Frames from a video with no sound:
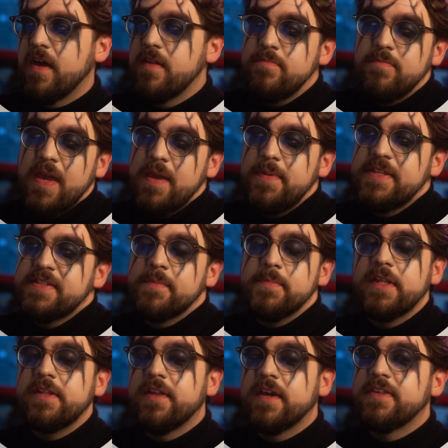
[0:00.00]
And maybe
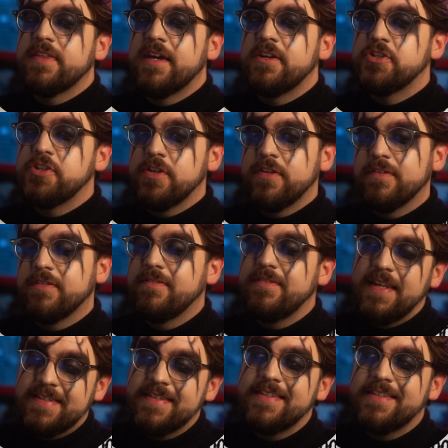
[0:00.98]
something like that shouldn't
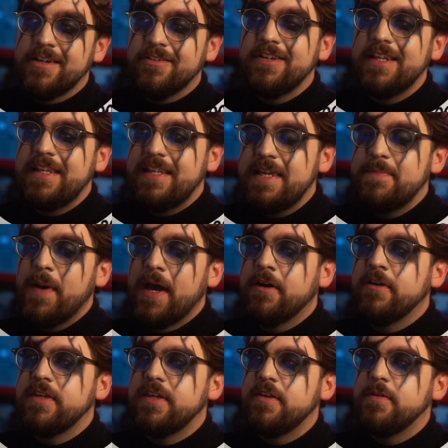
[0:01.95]
necessarily leap
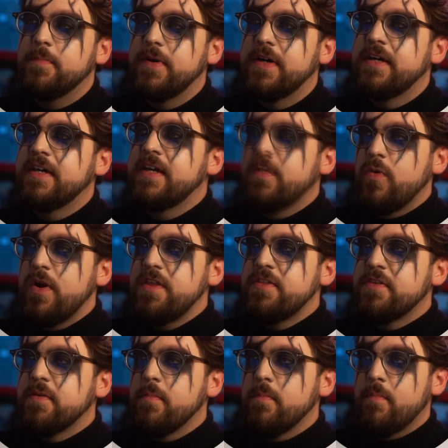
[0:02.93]
out at you, but
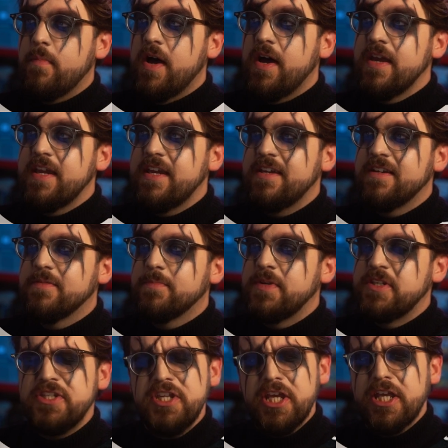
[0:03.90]
with my
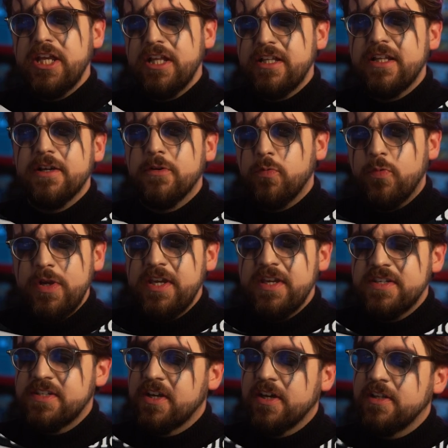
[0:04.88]
particular
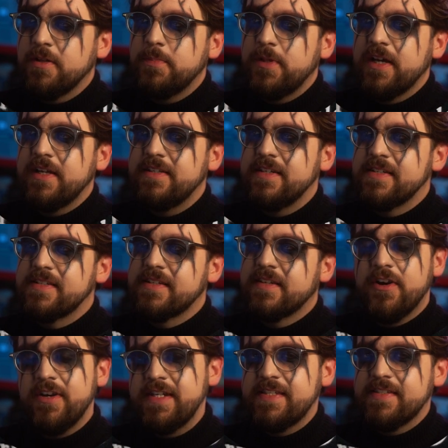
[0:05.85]
weird color blindness,
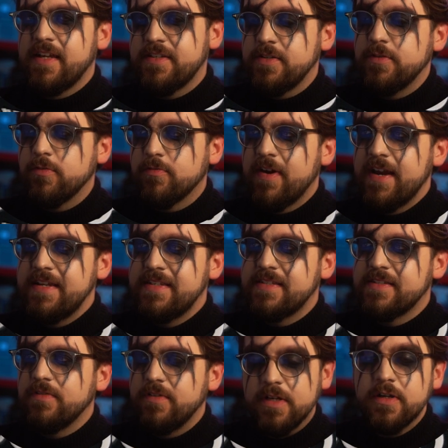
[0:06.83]
very subtle
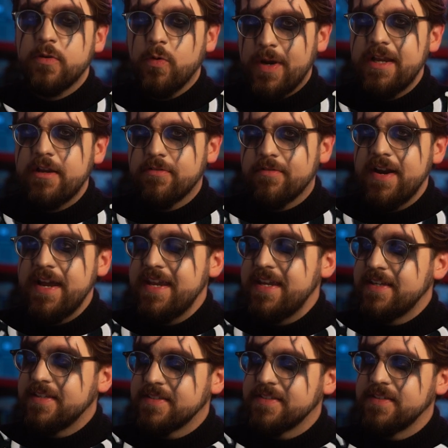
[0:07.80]
reds look quite
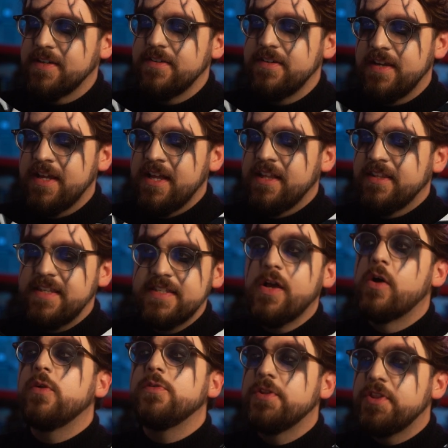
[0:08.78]
grey, so this
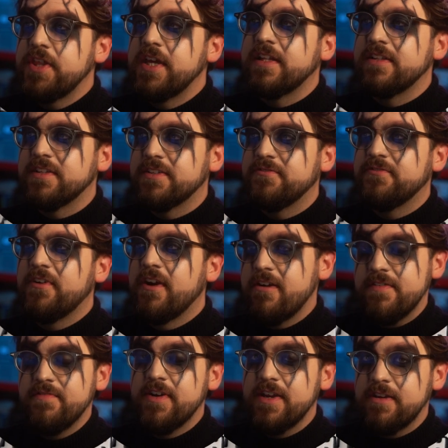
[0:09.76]
whole thing looks
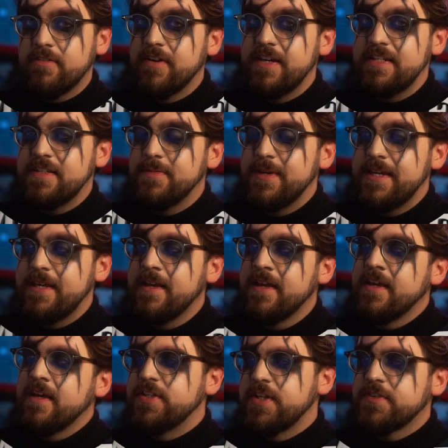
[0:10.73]
very, very grey to me.
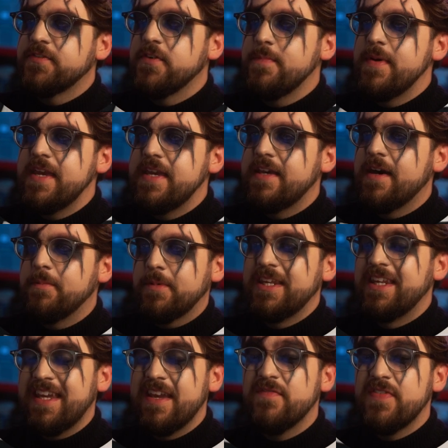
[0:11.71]
Just for me, I'm
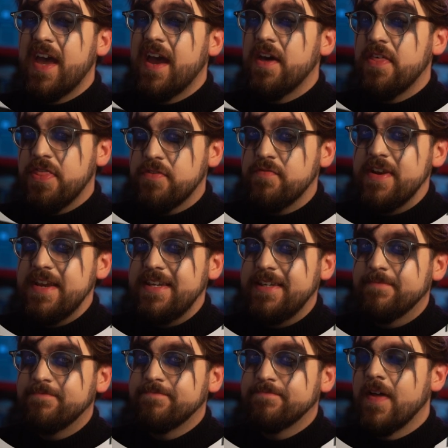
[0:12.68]
going to give that a
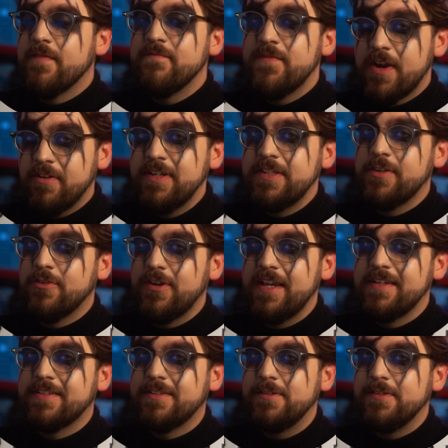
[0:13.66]
3. I'm very
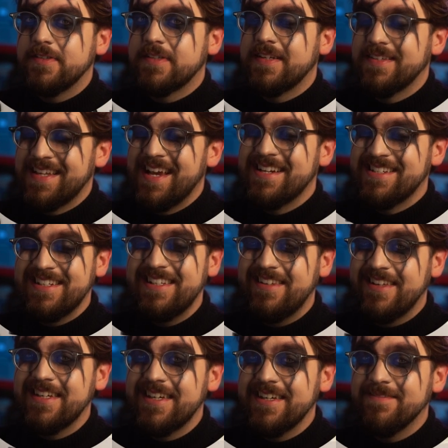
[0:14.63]
sorry, Skluks, because I actually
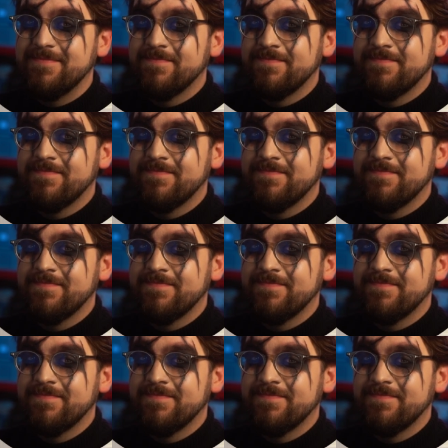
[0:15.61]
like it.